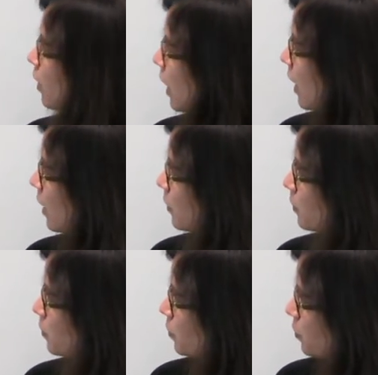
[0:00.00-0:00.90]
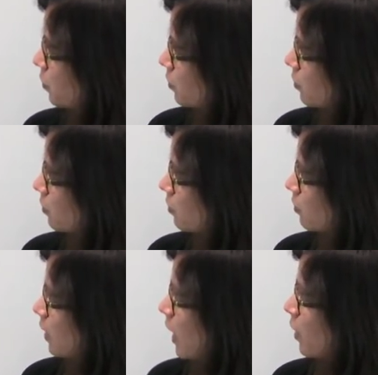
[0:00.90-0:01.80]

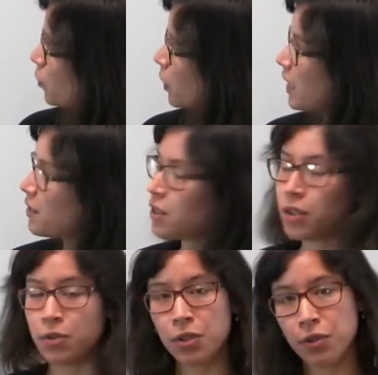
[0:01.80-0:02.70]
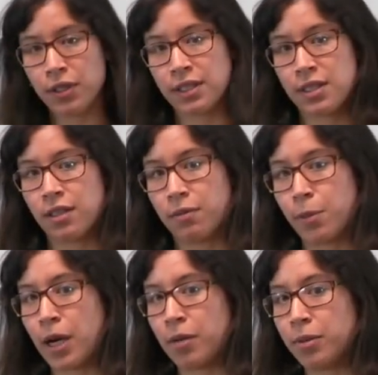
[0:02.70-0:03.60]
Now, we're asked to do two things in the
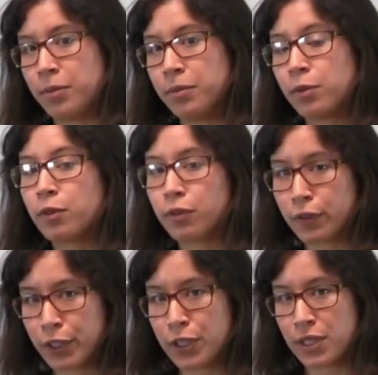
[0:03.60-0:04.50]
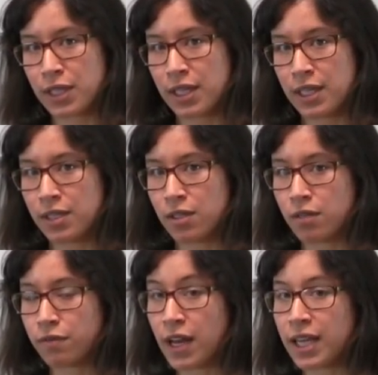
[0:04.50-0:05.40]
problem. First is to
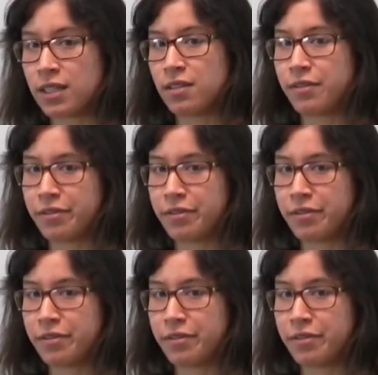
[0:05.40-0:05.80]
find the